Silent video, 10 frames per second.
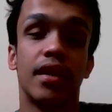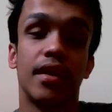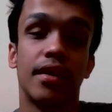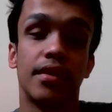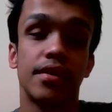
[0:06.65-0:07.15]

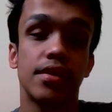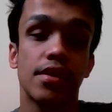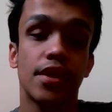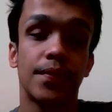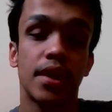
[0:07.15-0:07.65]
And this
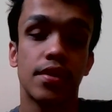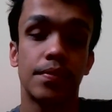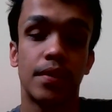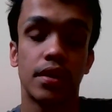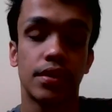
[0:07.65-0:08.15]
is going to be a
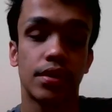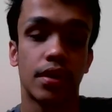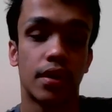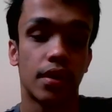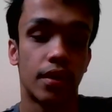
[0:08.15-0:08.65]
small
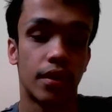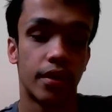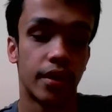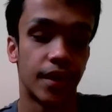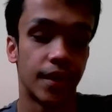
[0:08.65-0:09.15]
talk
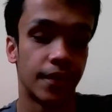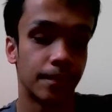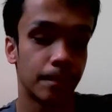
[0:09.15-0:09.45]
on